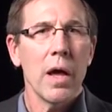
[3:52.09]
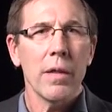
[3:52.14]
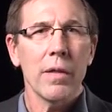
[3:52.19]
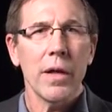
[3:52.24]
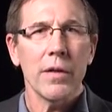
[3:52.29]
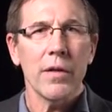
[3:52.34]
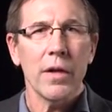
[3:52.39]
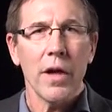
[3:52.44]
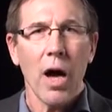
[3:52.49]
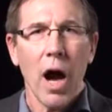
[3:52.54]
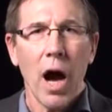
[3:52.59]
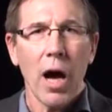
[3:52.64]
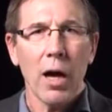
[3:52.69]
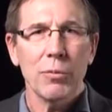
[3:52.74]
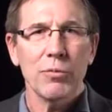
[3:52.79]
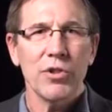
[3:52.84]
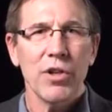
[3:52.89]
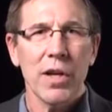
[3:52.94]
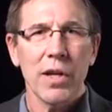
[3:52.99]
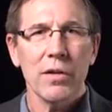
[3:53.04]
that the
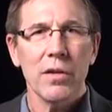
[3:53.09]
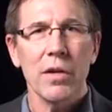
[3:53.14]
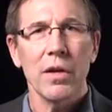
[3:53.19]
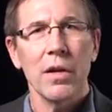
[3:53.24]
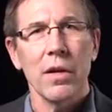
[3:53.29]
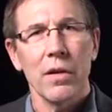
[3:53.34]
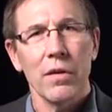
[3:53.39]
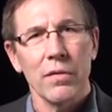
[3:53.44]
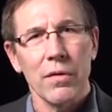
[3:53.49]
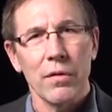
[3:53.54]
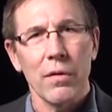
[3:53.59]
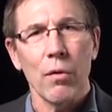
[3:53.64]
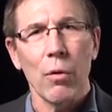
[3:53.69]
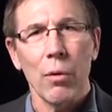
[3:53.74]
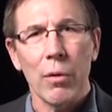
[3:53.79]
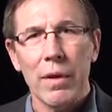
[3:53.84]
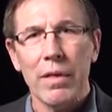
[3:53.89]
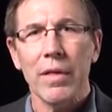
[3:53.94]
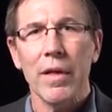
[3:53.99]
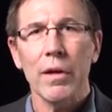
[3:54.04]
object that
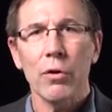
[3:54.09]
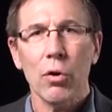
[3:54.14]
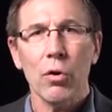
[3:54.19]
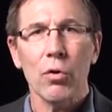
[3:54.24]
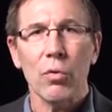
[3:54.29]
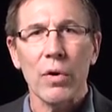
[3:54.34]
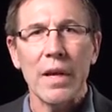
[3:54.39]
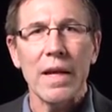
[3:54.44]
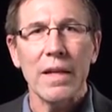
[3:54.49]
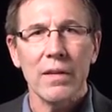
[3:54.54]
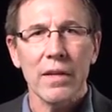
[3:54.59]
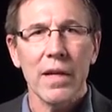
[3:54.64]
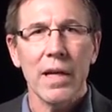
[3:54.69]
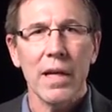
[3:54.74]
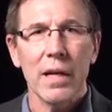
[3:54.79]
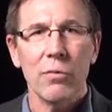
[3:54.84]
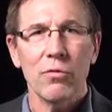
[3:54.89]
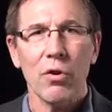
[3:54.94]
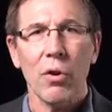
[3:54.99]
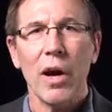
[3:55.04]
we think are green
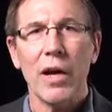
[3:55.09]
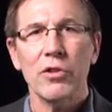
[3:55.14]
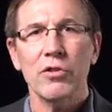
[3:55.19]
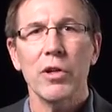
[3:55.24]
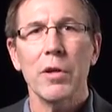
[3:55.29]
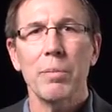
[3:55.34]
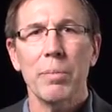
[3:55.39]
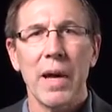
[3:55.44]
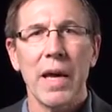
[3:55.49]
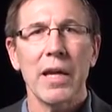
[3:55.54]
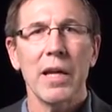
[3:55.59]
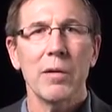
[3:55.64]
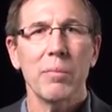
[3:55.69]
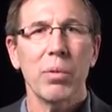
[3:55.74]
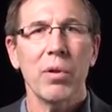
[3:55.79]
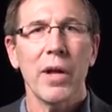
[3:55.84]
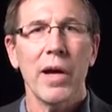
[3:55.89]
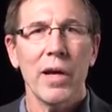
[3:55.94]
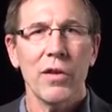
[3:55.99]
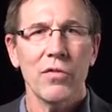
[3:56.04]
leaves are actually painted
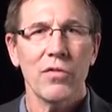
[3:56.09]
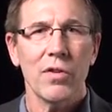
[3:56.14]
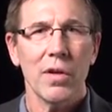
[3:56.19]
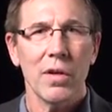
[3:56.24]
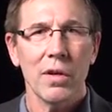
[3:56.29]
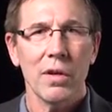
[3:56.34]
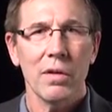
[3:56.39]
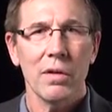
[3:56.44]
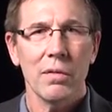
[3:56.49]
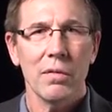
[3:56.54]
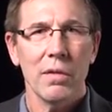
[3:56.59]
plastic